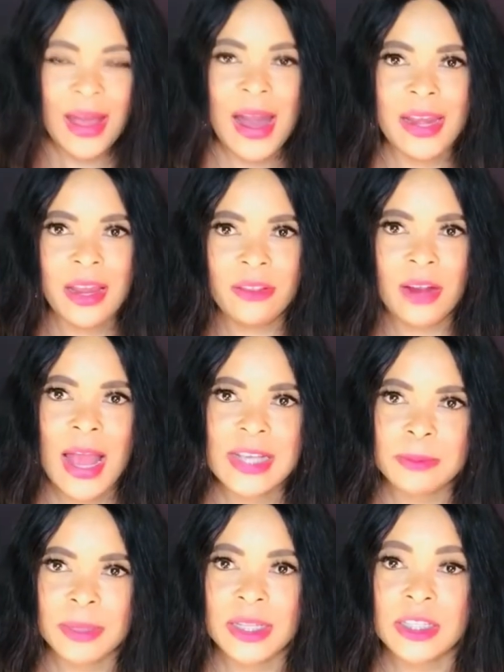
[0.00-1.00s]
Another
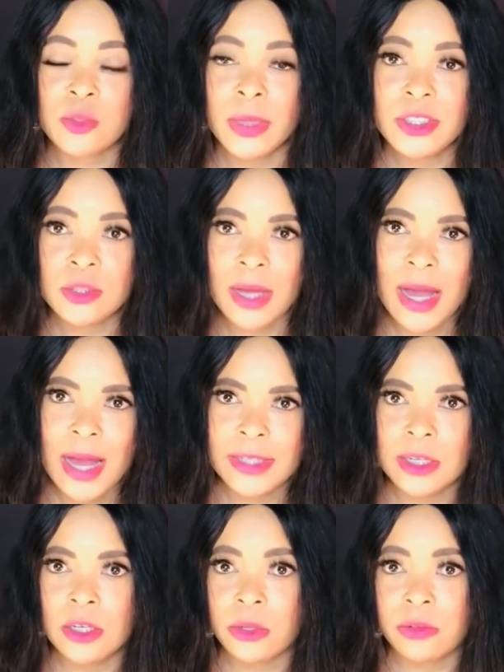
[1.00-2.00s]
aspect that's going to
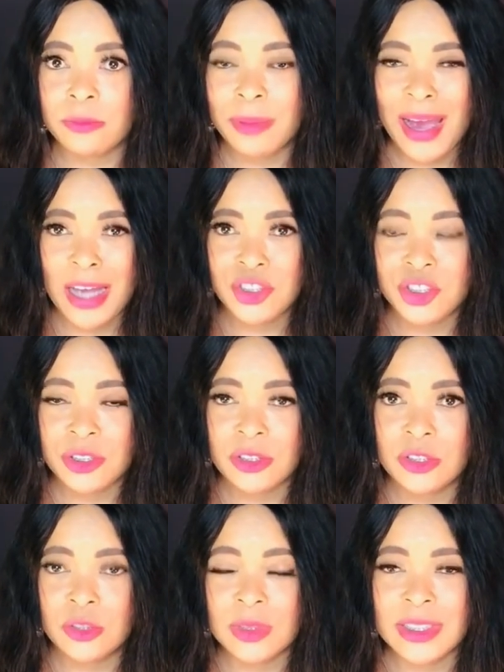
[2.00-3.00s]
add a lot of
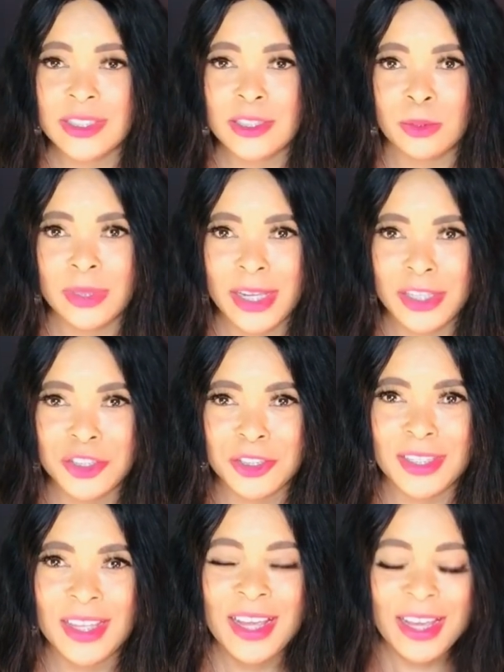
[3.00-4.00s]
passion to this
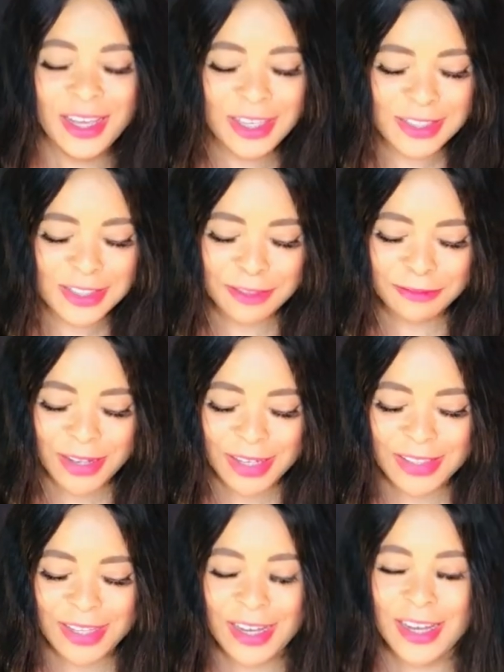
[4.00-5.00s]
lunation is the
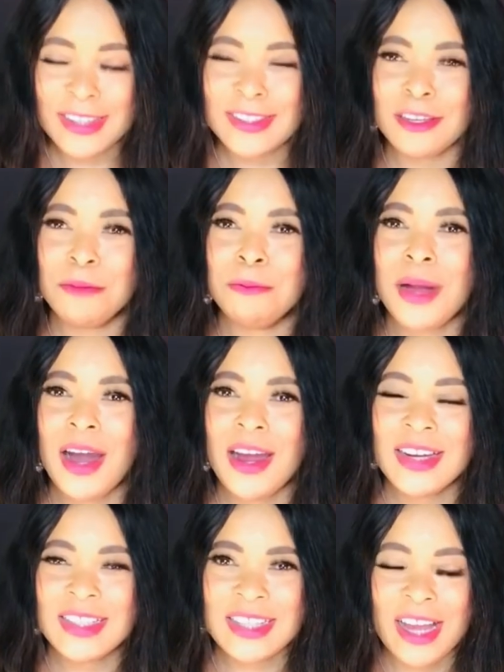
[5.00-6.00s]
fact that
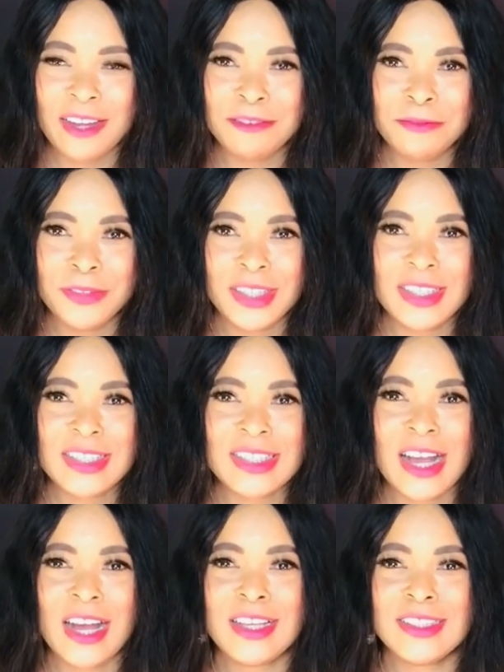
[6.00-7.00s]
Mars and Venus
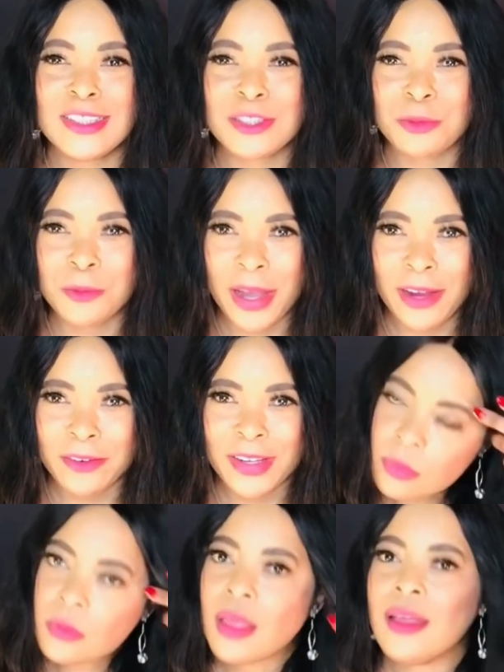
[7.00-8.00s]
are squaring.